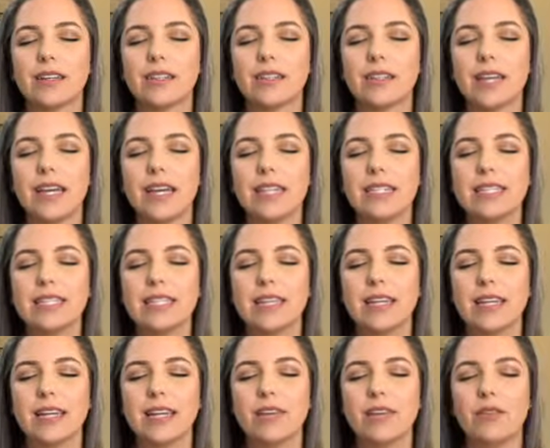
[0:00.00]

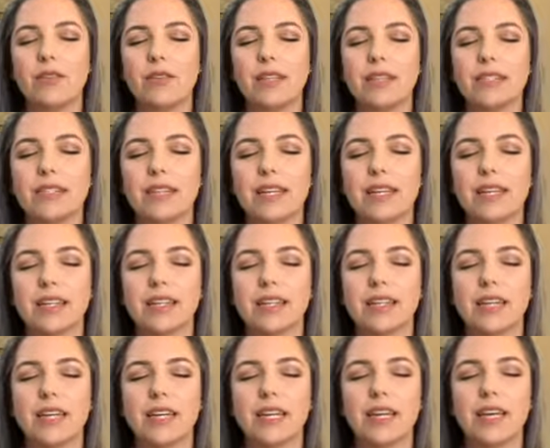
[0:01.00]
Tasting, noticing
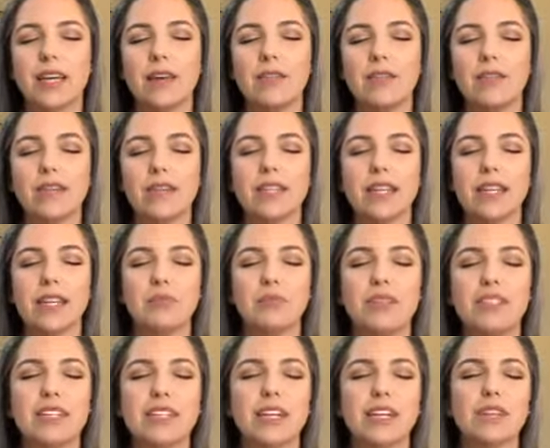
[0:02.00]
if there's any
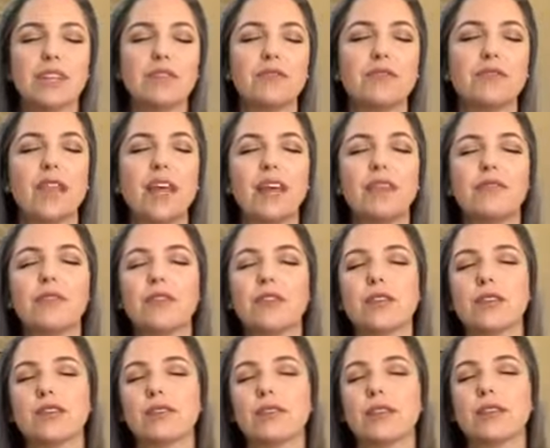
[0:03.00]
particular
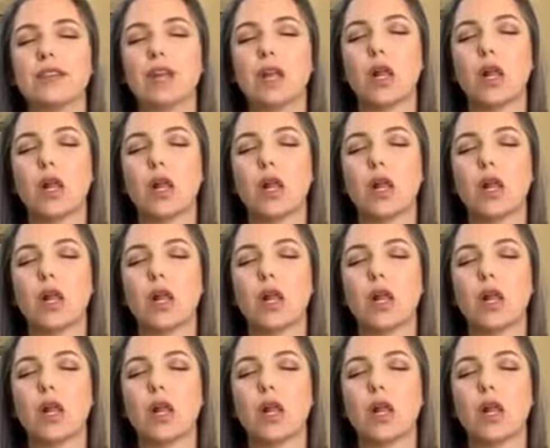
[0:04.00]
flavors